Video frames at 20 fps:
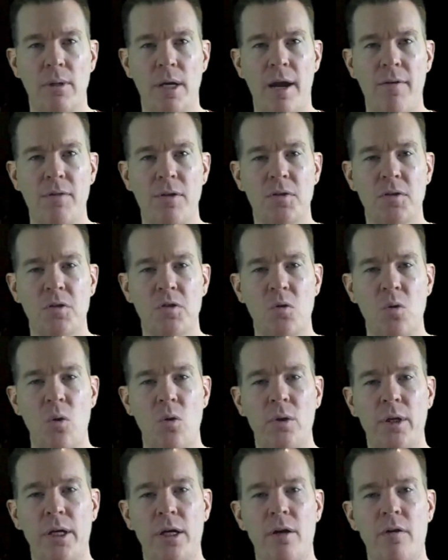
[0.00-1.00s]
Everything's a
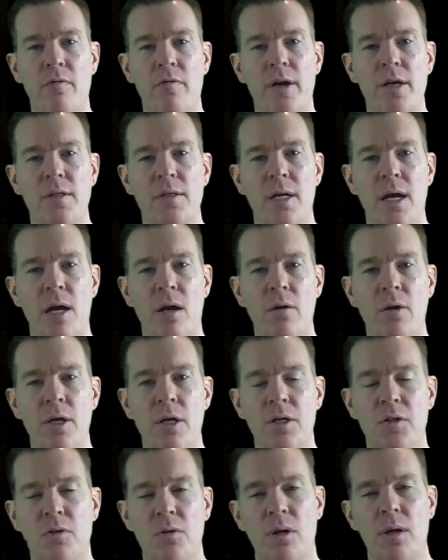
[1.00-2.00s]
scrolling interface now.
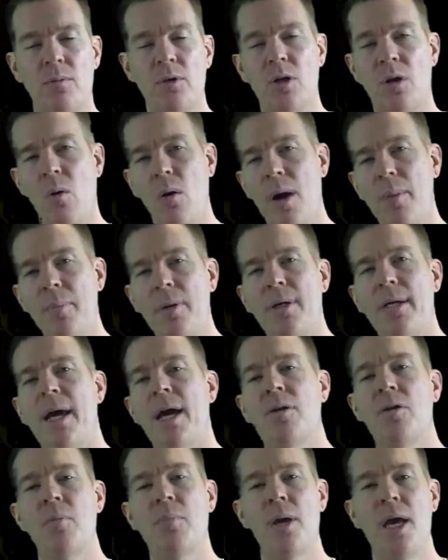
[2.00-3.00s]
So you're able to go up and
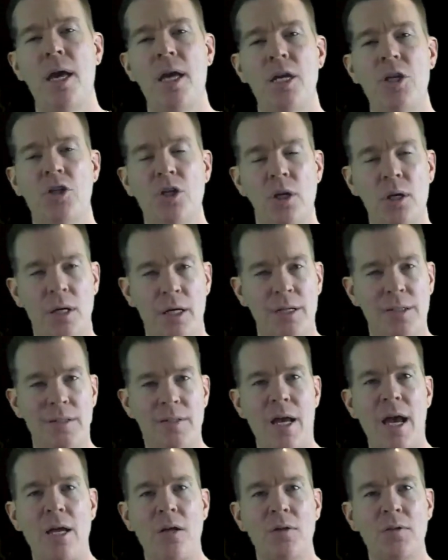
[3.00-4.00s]
down the page. It
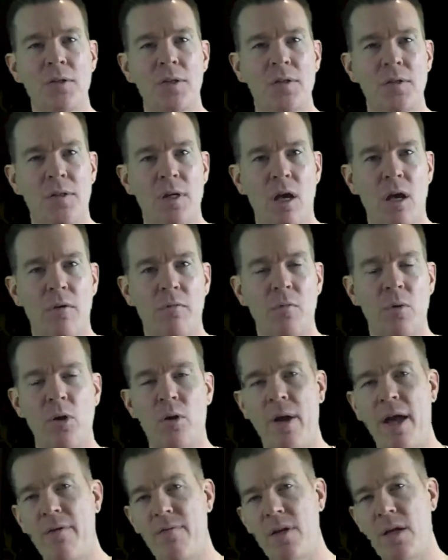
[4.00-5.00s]
cycles itself. We
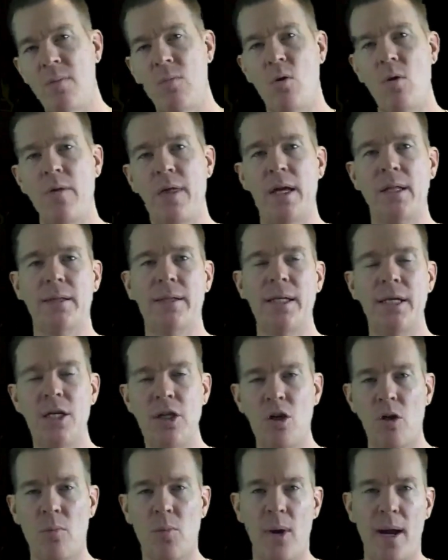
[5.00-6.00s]
don't have any more of that
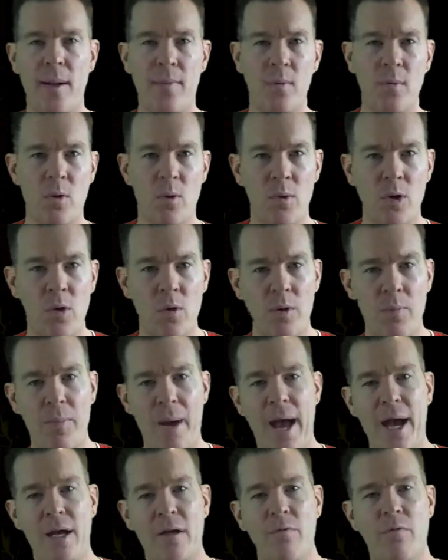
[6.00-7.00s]
linear problem where we're going
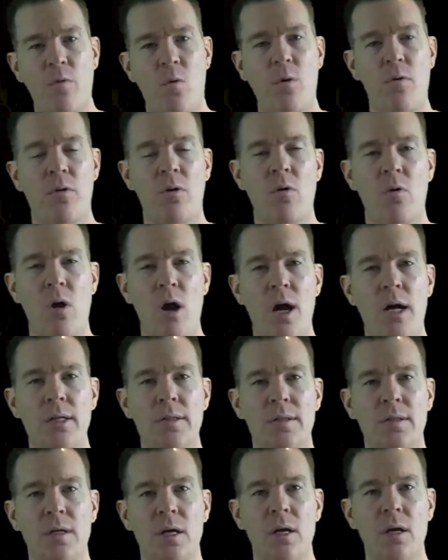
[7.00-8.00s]
back and forth
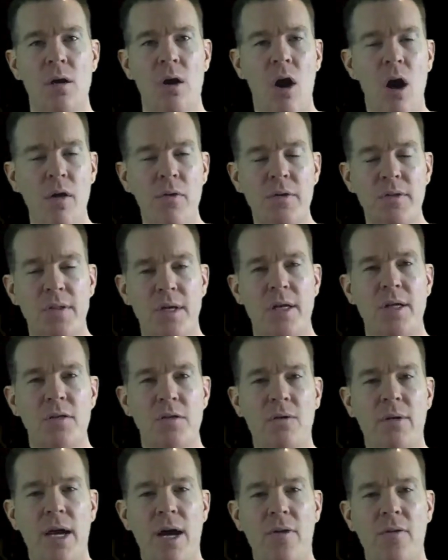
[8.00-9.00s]
across. All the
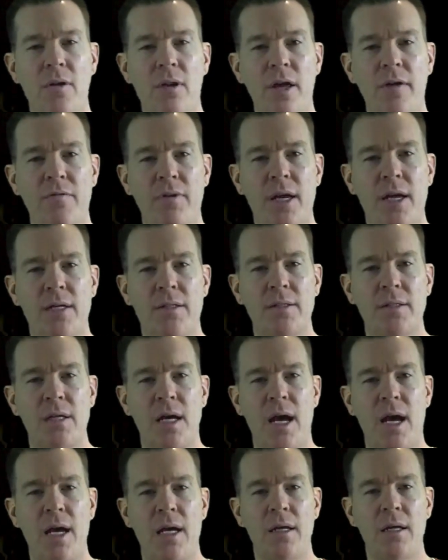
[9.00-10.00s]
settings are now on the left-hand
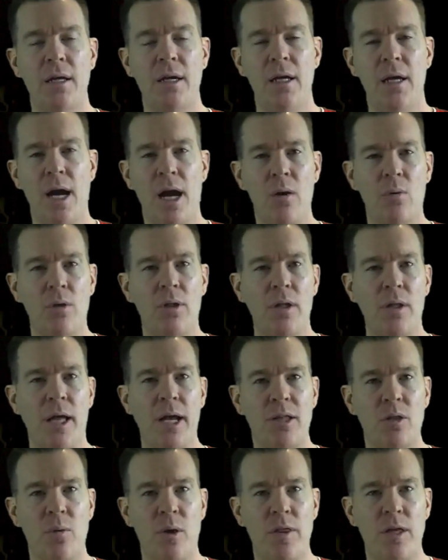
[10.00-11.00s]
side. I really
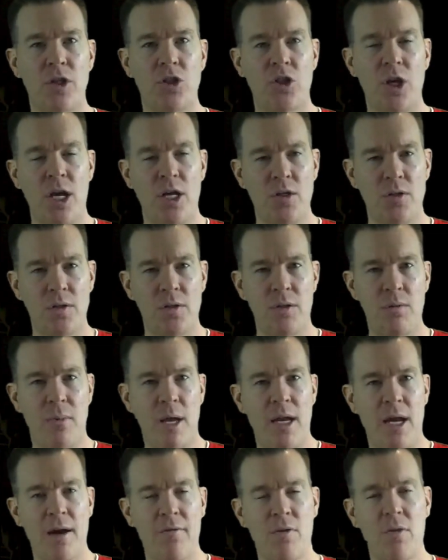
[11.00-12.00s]
like the way they changed this and
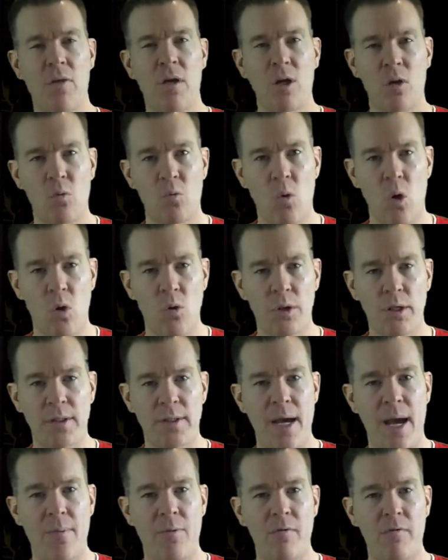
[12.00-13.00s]
made everything a rolling
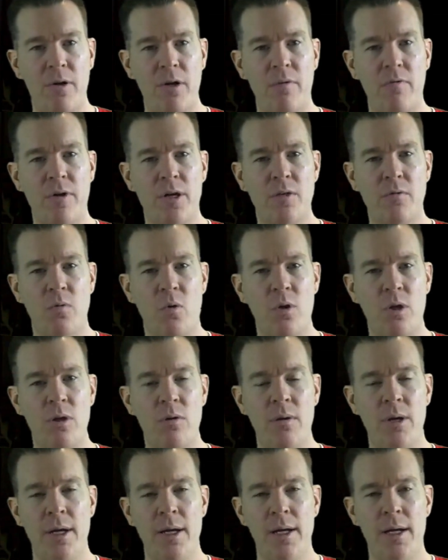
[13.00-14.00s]
type of interface for
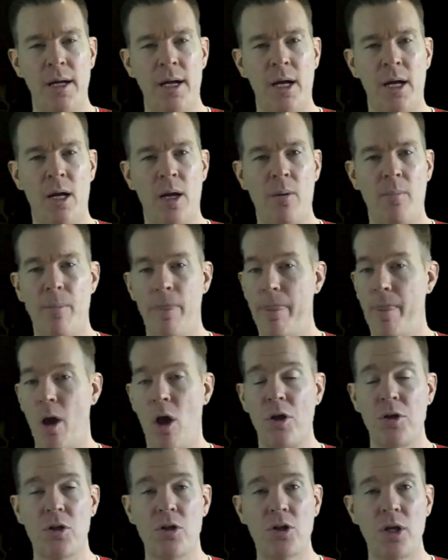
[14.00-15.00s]
you.
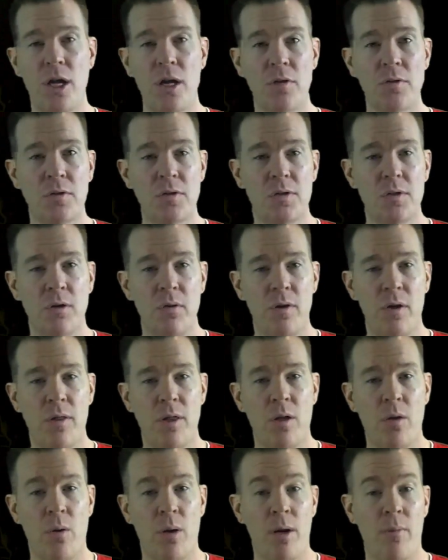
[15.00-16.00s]
All your channels are still there
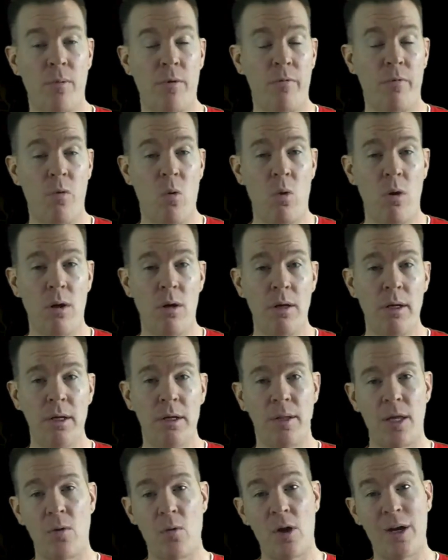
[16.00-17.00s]
that they were before.
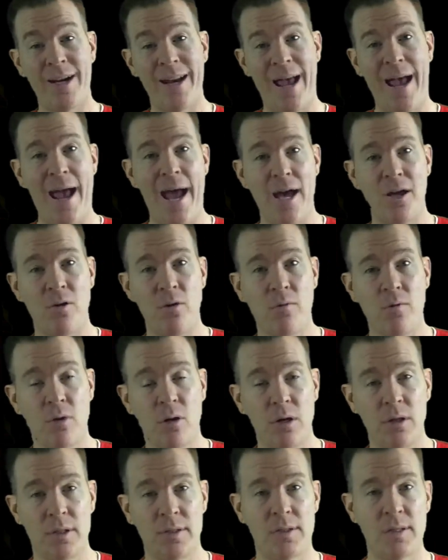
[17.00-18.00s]
They run an ad
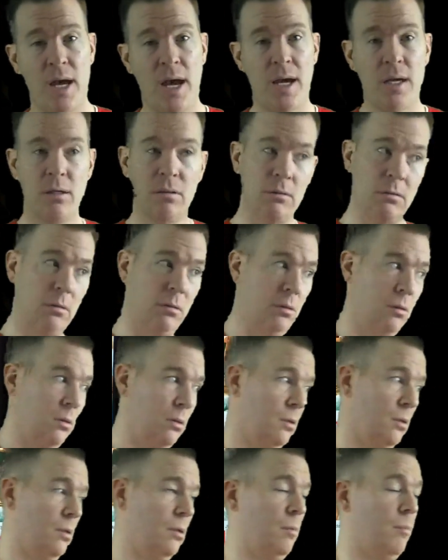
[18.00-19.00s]
over on the side
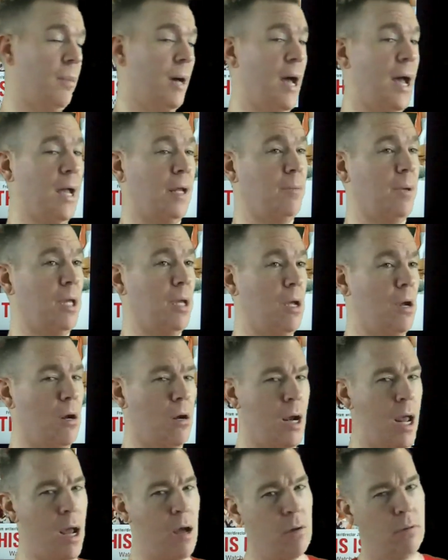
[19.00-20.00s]
behind me
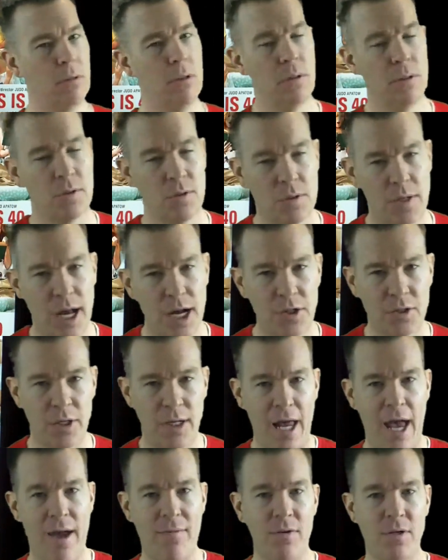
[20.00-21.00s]
here now. So there's actually
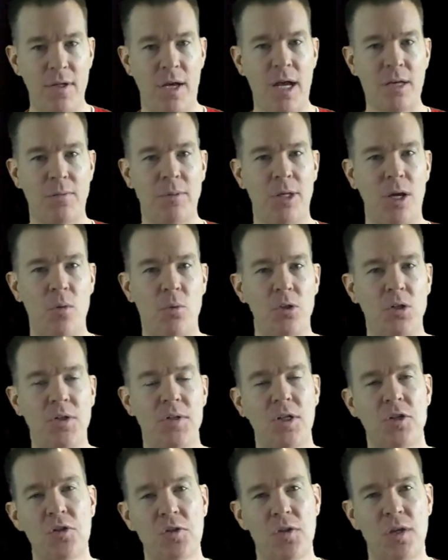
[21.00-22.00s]
an advertisement there, which
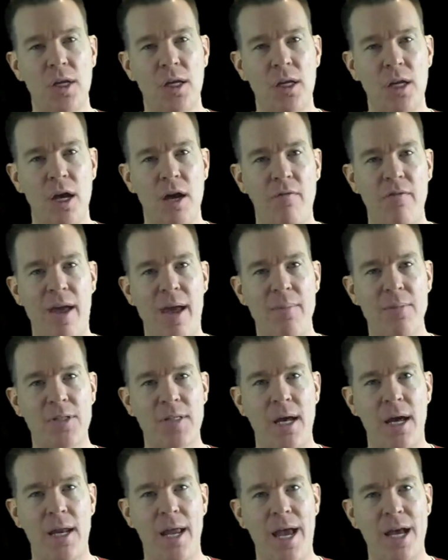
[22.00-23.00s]
is interesting enough.
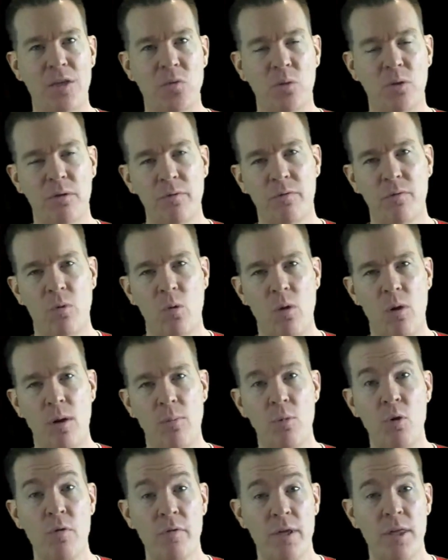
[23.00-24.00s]
Amazon has one for
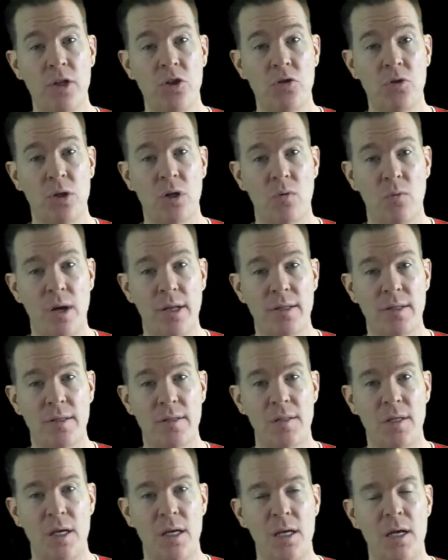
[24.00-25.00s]
a movie that you can rent and
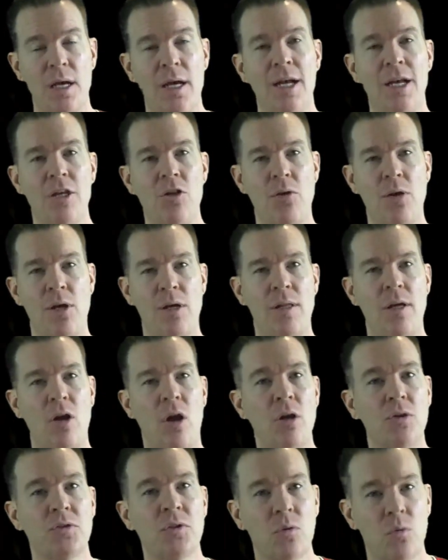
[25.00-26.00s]
see. You can then
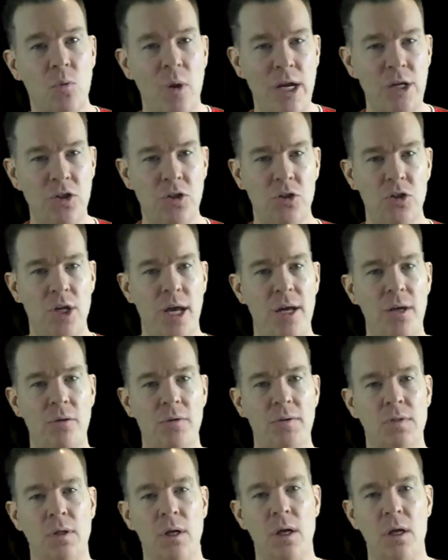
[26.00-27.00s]
also rate your
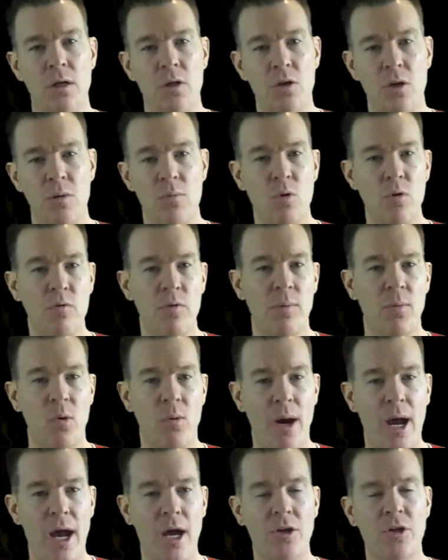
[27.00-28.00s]
channels. You can move them
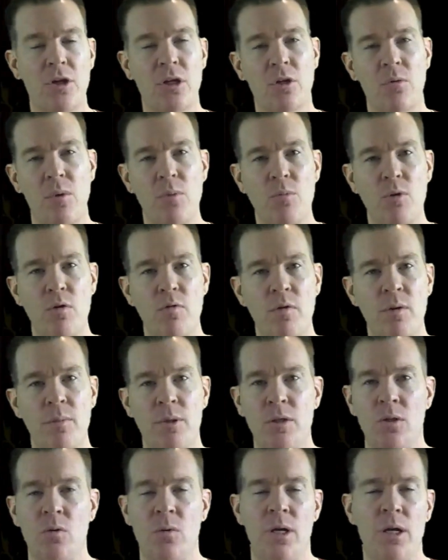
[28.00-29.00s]
around, you can remove them,
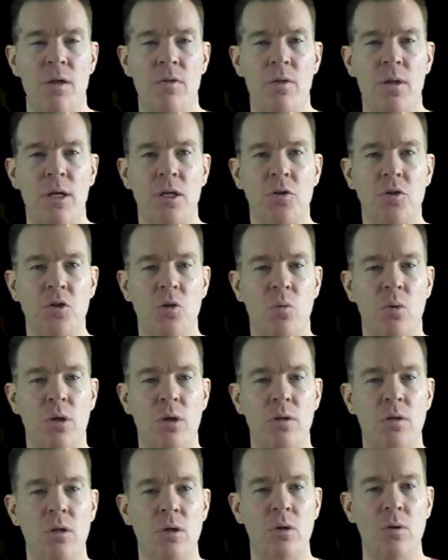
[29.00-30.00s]
and do anything else you want
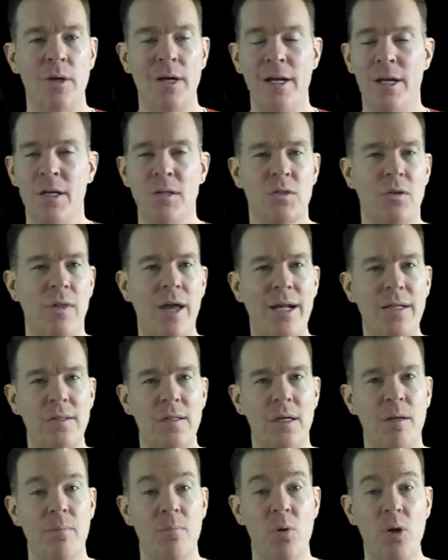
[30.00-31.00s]
to do. So that's it.